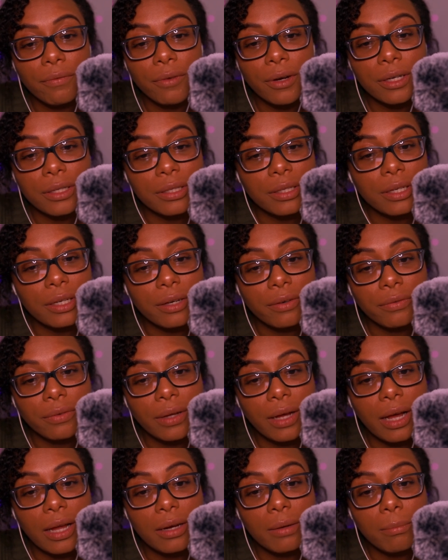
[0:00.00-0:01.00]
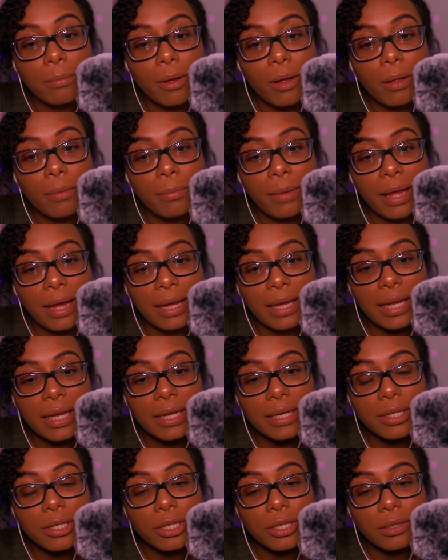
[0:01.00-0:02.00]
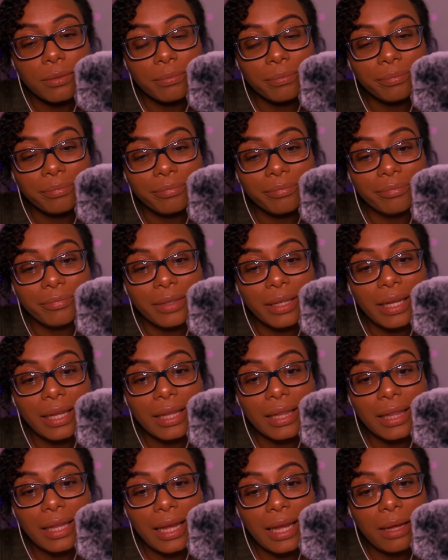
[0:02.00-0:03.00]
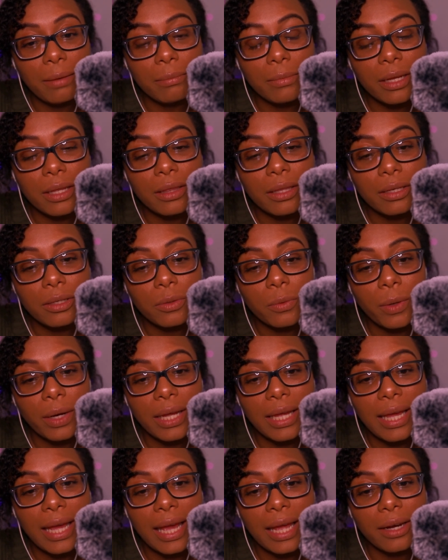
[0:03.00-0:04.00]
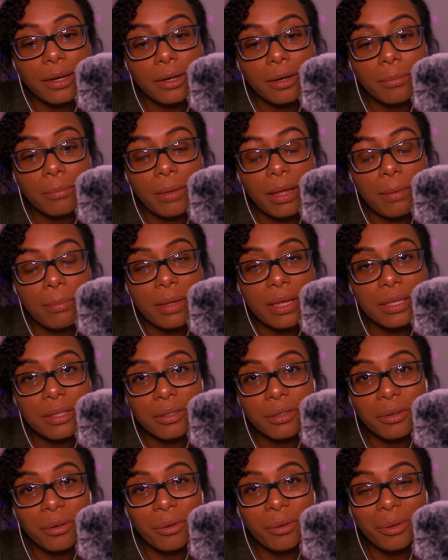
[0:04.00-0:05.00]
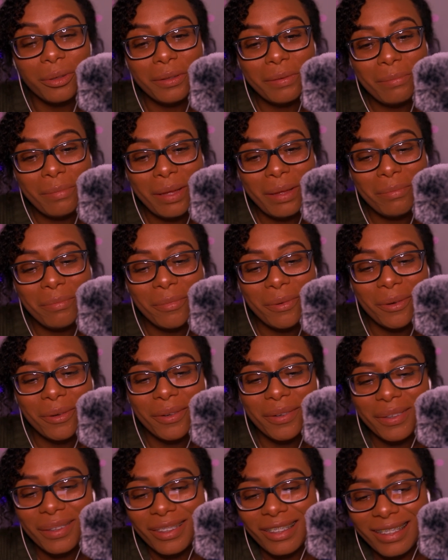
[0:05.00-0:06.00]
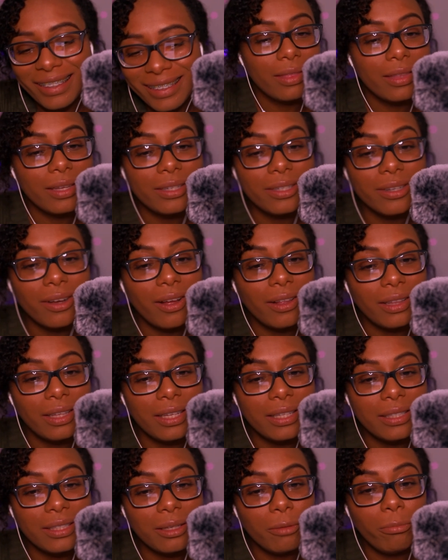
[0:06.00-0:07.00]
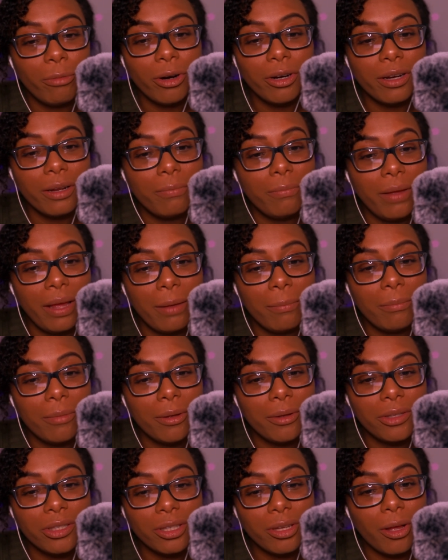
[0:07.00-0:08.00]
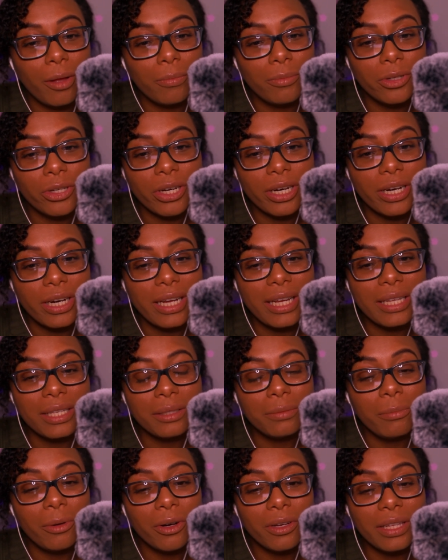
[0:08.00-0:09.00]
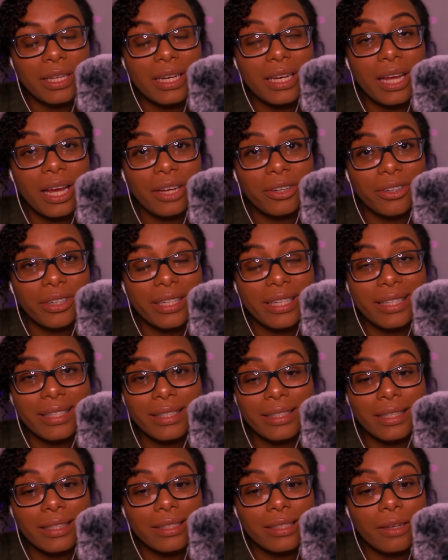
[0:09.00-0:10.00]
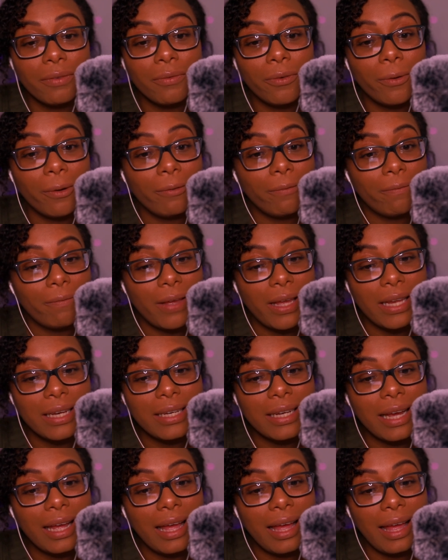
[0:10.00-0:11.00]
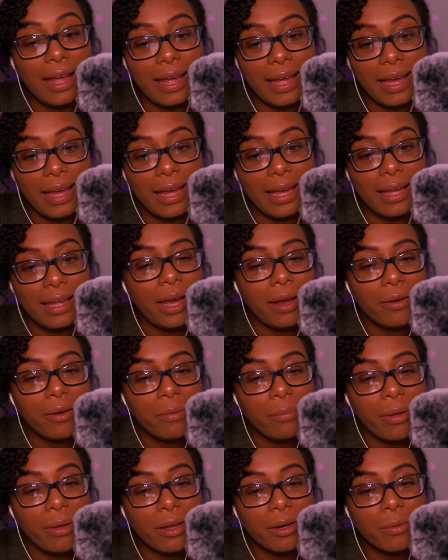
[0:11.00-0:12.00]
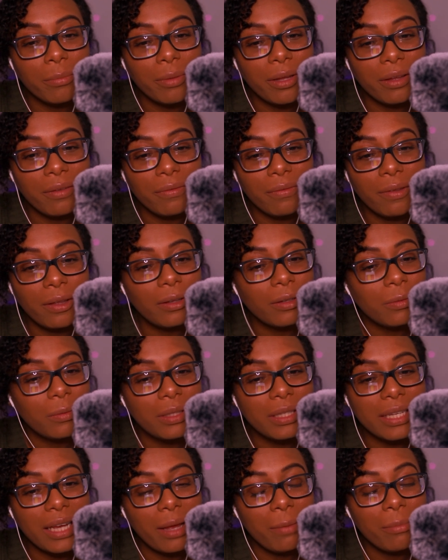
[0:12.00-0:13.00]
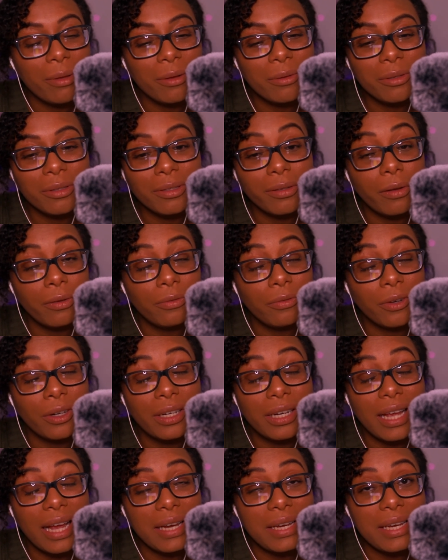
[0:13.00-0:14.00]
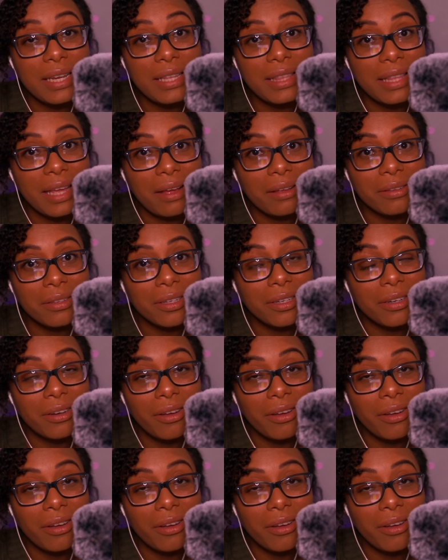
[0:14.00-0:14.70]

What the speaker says: first Nerf gun ball package claimed the toy can't hurt babies or old people. The tallest supported bamboo sculpture is more than 164 feet high. A Harry Potter book filled with typos sold for $90,000.